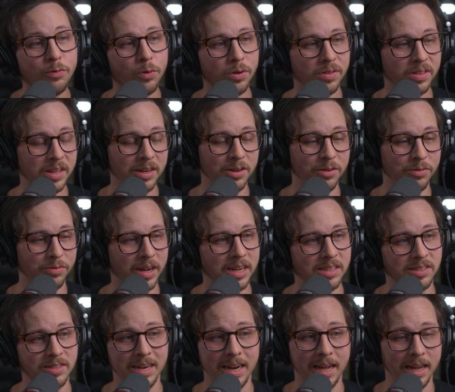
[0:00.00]
for the
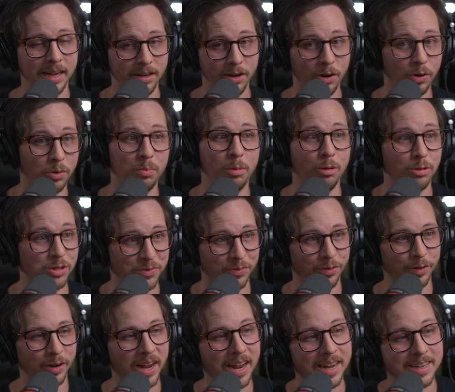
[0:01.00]
device that I almost
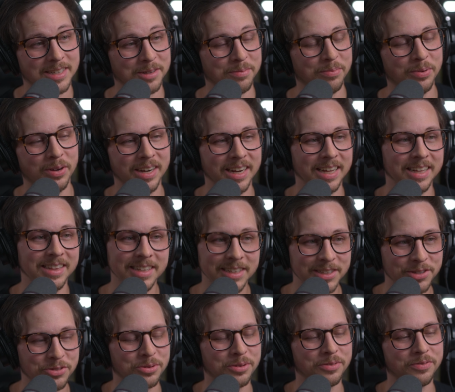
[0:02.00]
forgot to put in
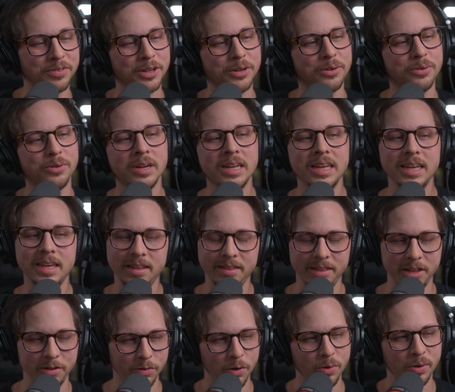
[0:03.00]
this review,
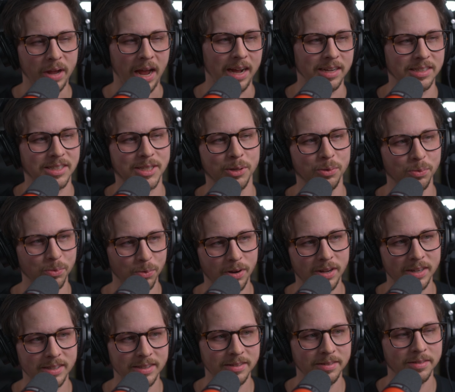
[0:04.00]
the Vocaster
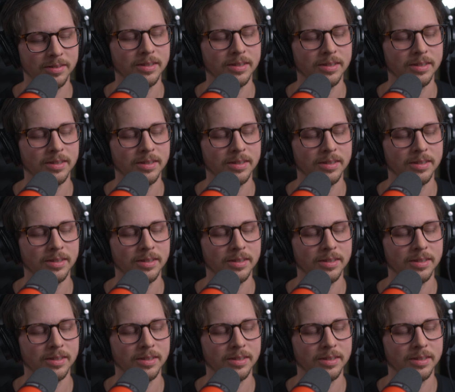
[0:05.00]
One.